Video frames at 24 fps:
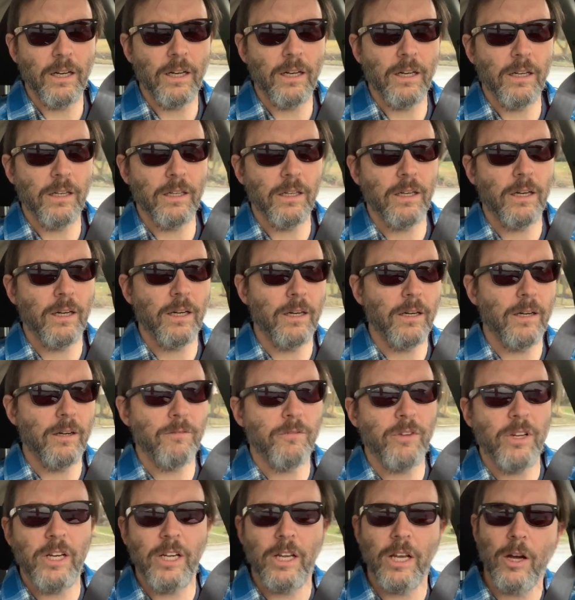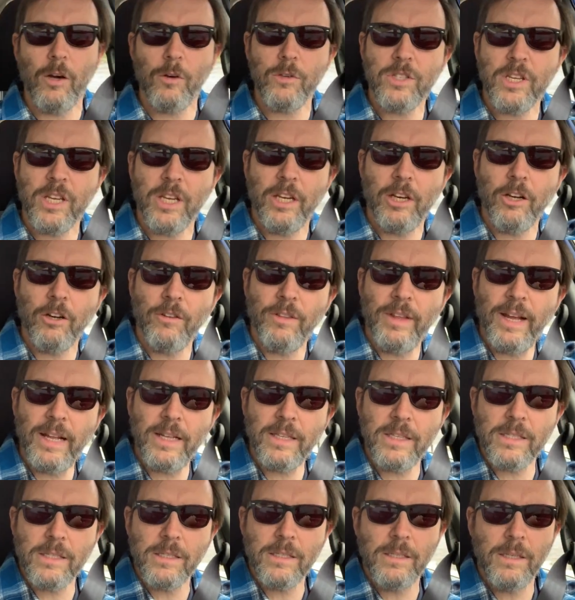uh, videos here.
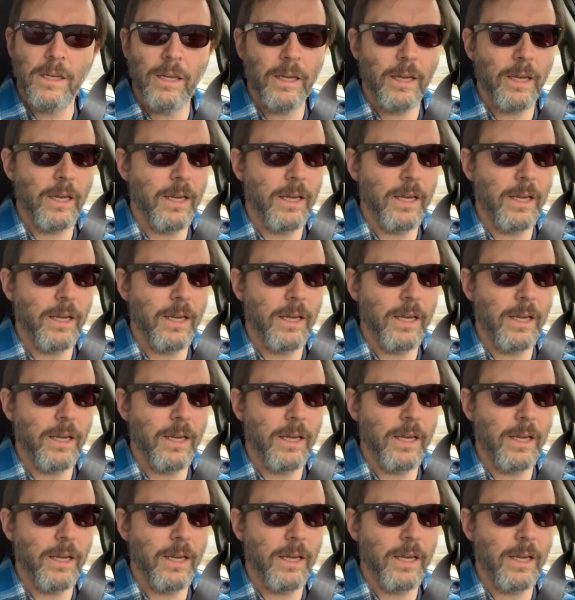That's